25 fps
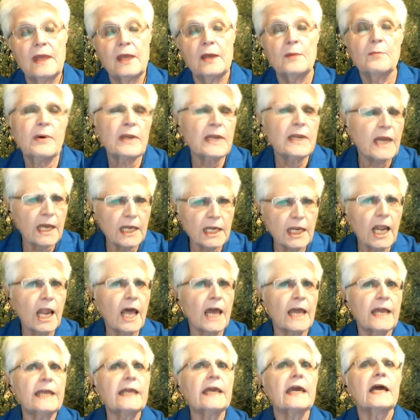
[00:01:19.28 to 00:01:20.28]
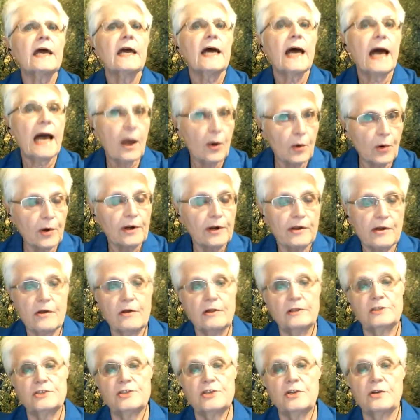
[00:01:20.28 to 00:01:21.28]
But unlike our
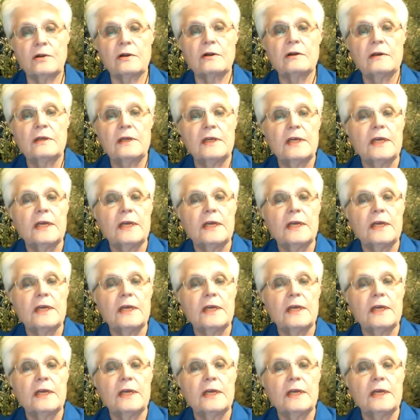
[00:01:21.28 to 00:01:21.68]
culture,